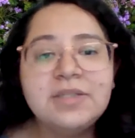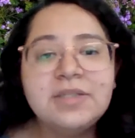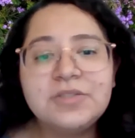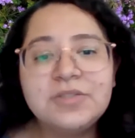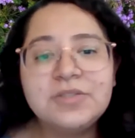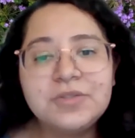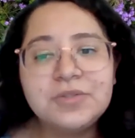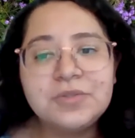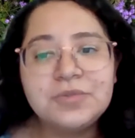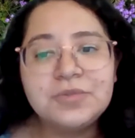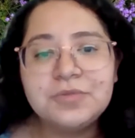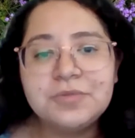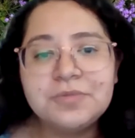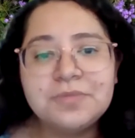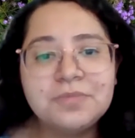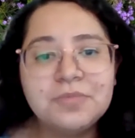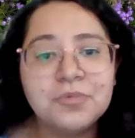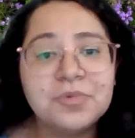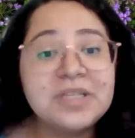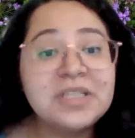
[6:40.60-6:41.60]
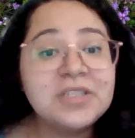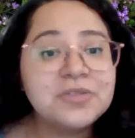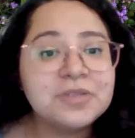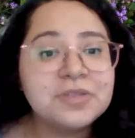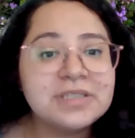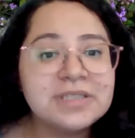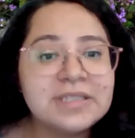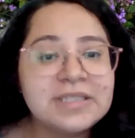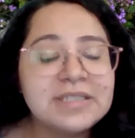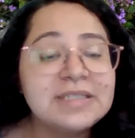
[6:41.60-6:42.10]
to
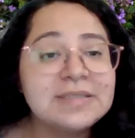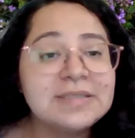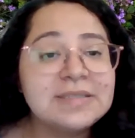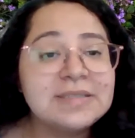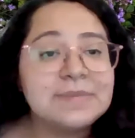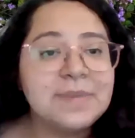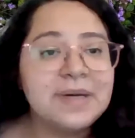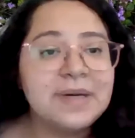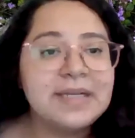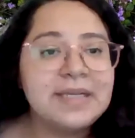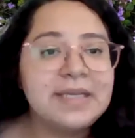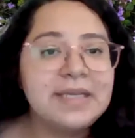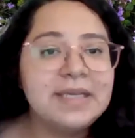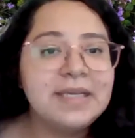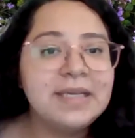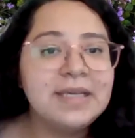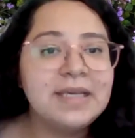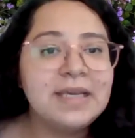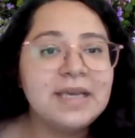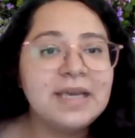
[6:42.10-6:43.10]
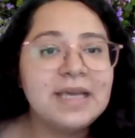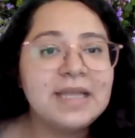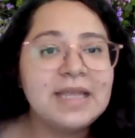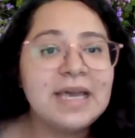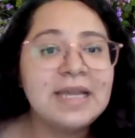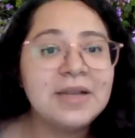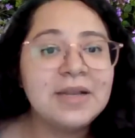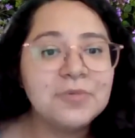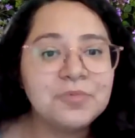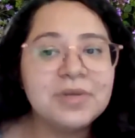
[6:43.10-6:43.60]
resources, money,
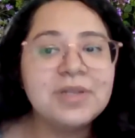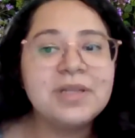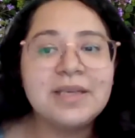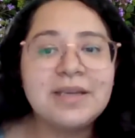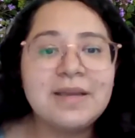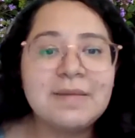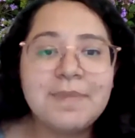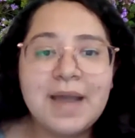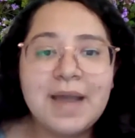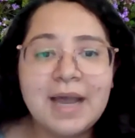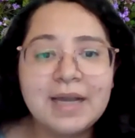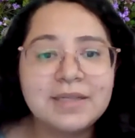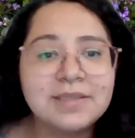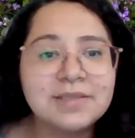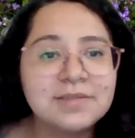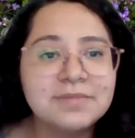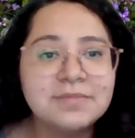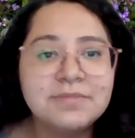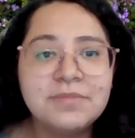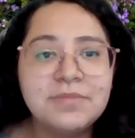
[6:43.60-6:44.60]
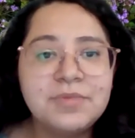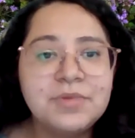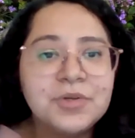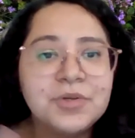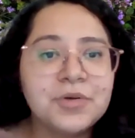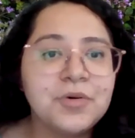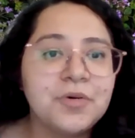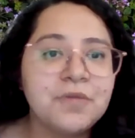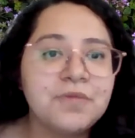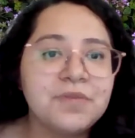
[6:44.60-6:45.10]
it really impacts
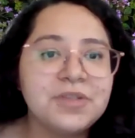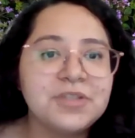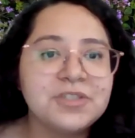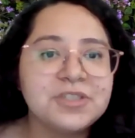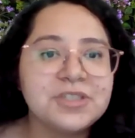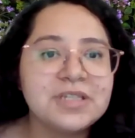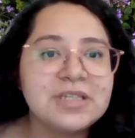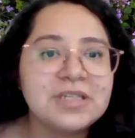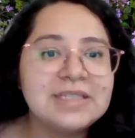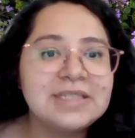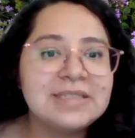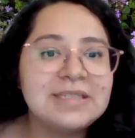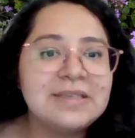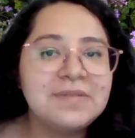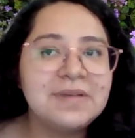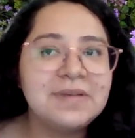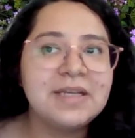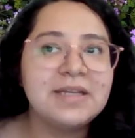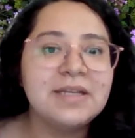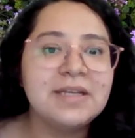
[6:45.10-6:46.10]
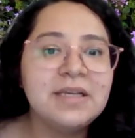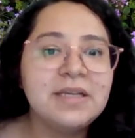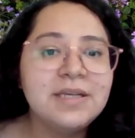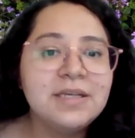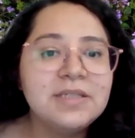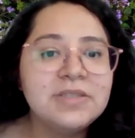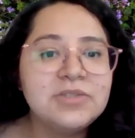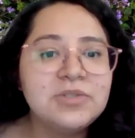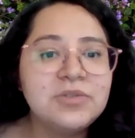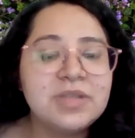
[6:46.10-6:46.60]
your whole future. Because even
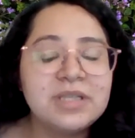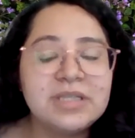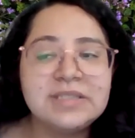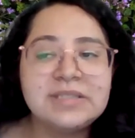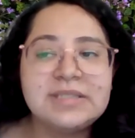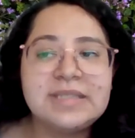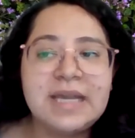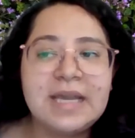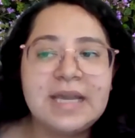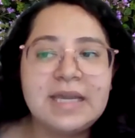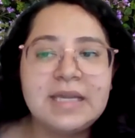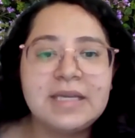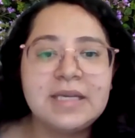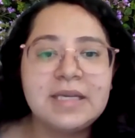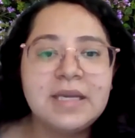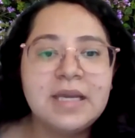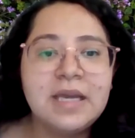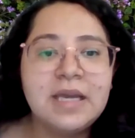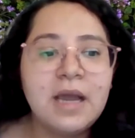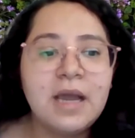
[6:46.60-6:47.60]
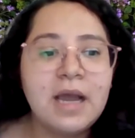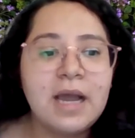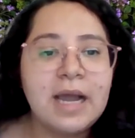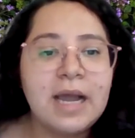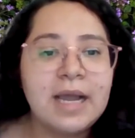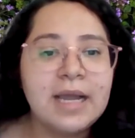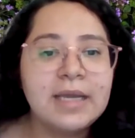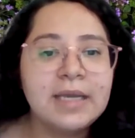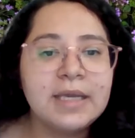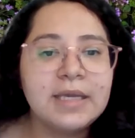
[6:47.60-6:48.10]
to this day,
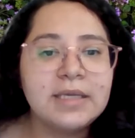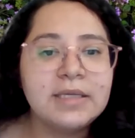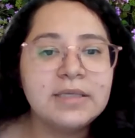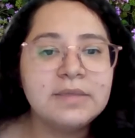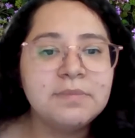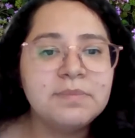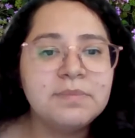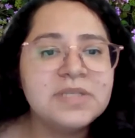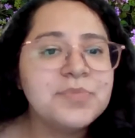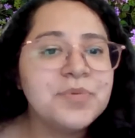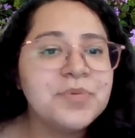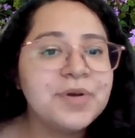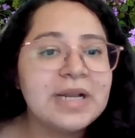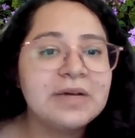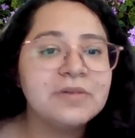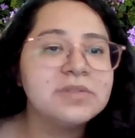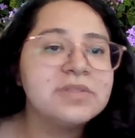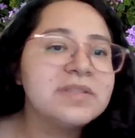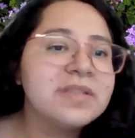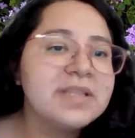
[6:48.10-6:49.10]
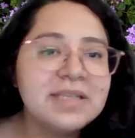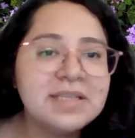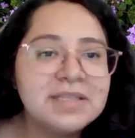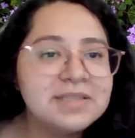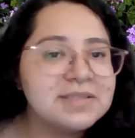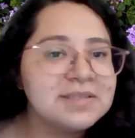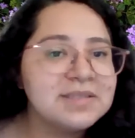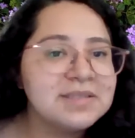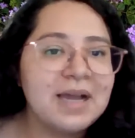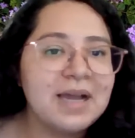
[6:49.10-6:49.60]
I mispronounce
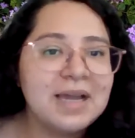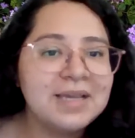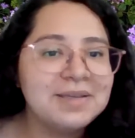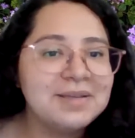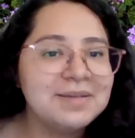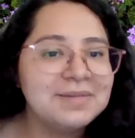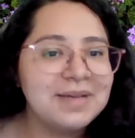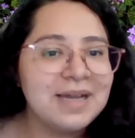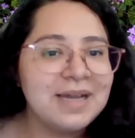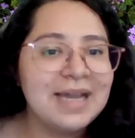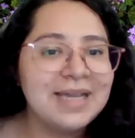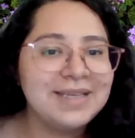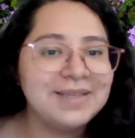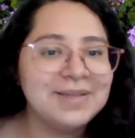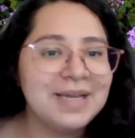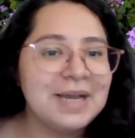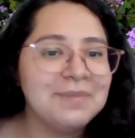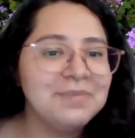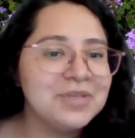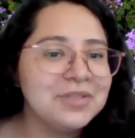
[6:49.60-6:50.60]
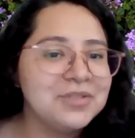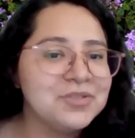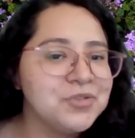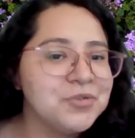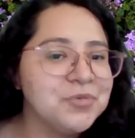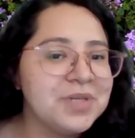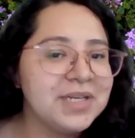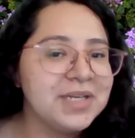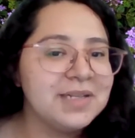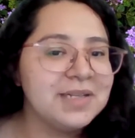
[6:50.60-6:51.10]
things. I'm used
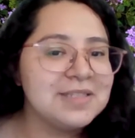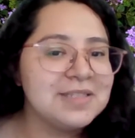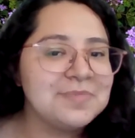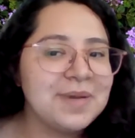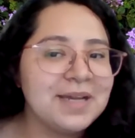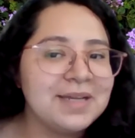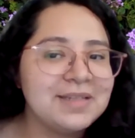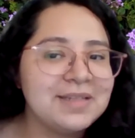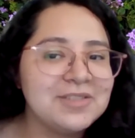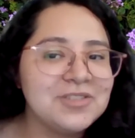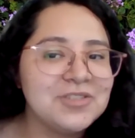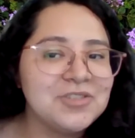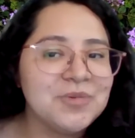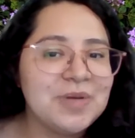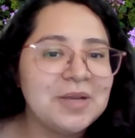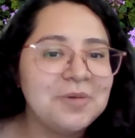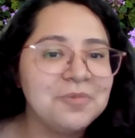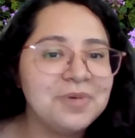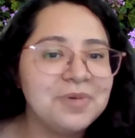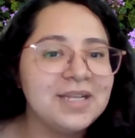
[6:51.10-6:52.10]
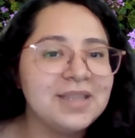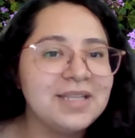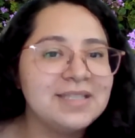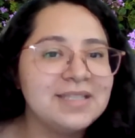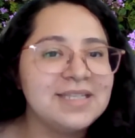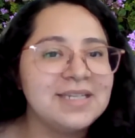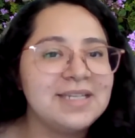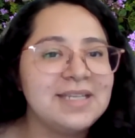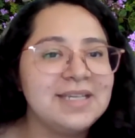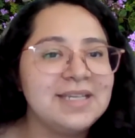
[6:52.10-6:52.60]
to reading in Spanish, so I read things
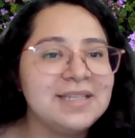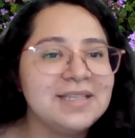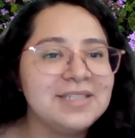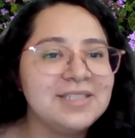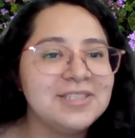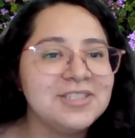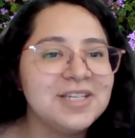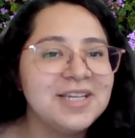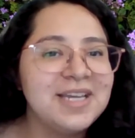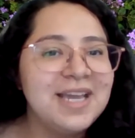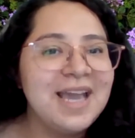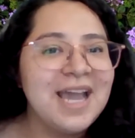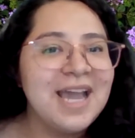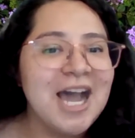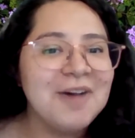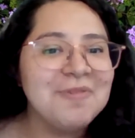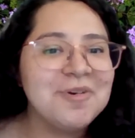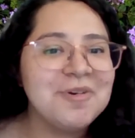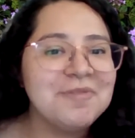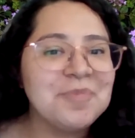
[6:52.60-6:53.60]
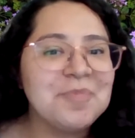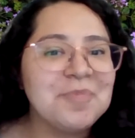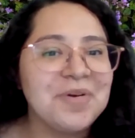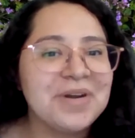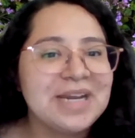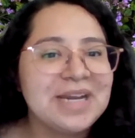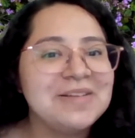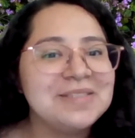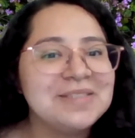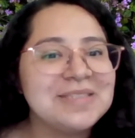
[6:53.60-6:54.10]
in English, however,
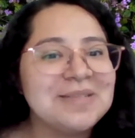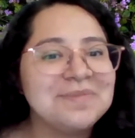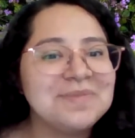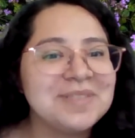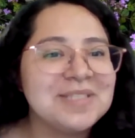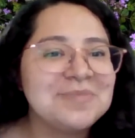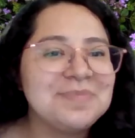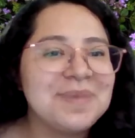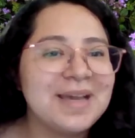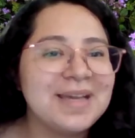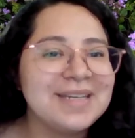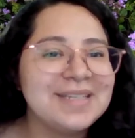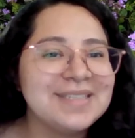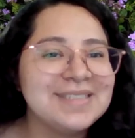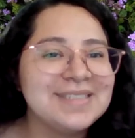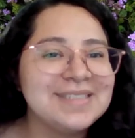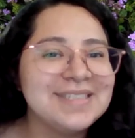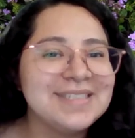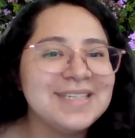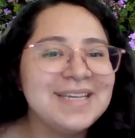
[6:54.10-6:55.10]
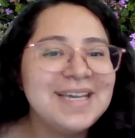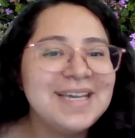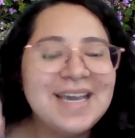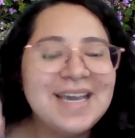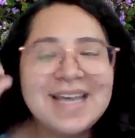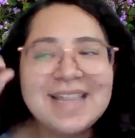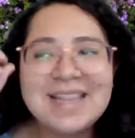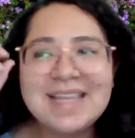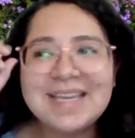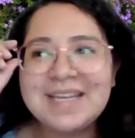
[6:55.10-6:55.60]
pronounce them in Spanish.
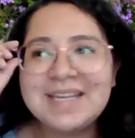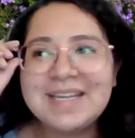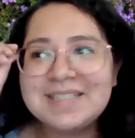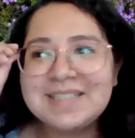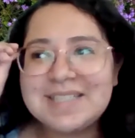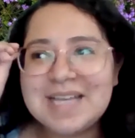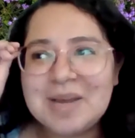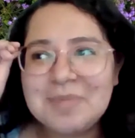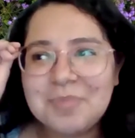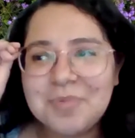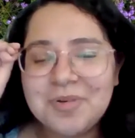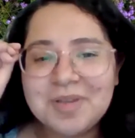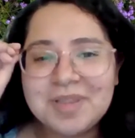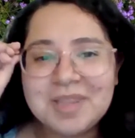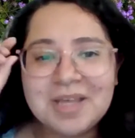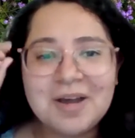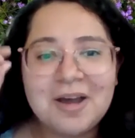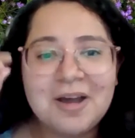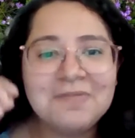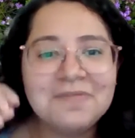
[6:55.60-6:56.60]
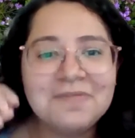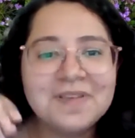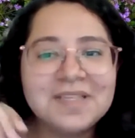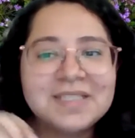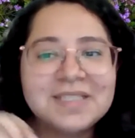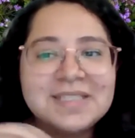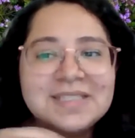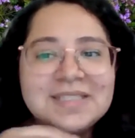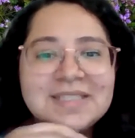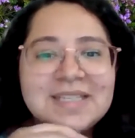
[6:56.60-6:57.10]
Like an example in the
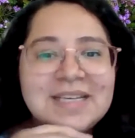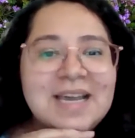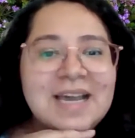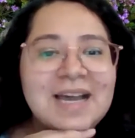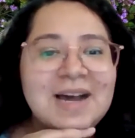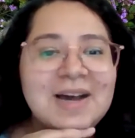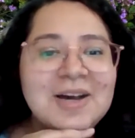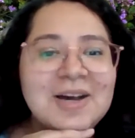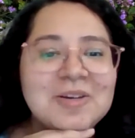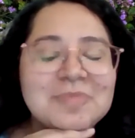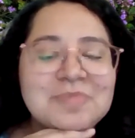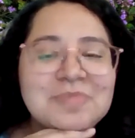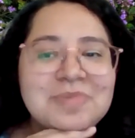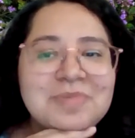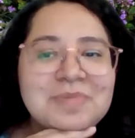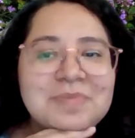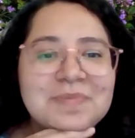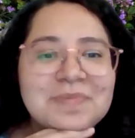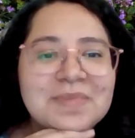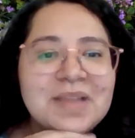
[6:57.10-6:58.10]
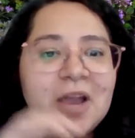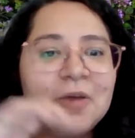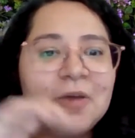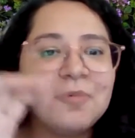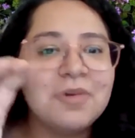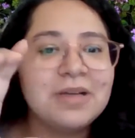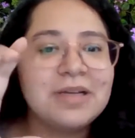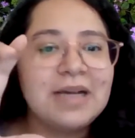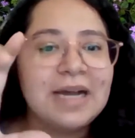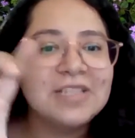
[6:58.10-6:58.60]
office, um,
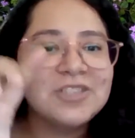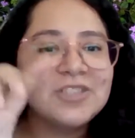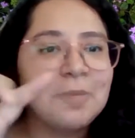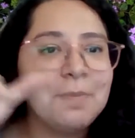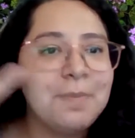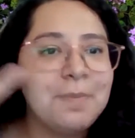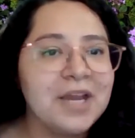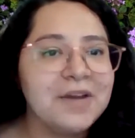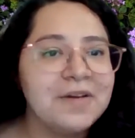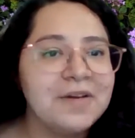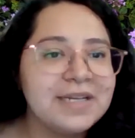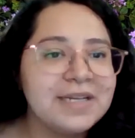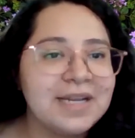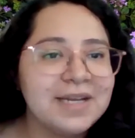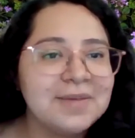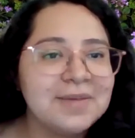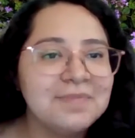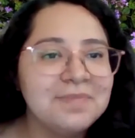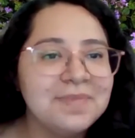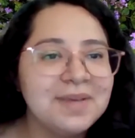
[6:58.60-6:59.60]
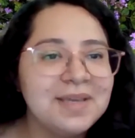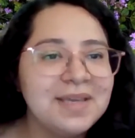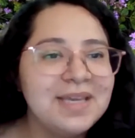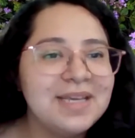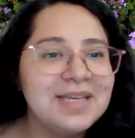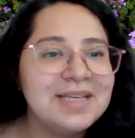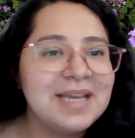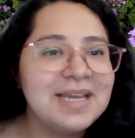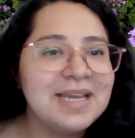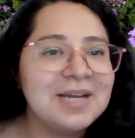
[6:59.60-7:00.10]
I saw paradigm,
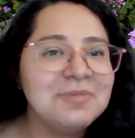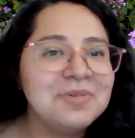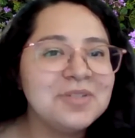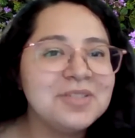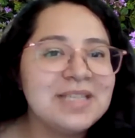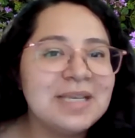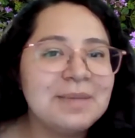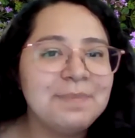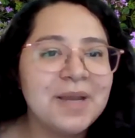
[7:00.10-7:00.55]
and I would say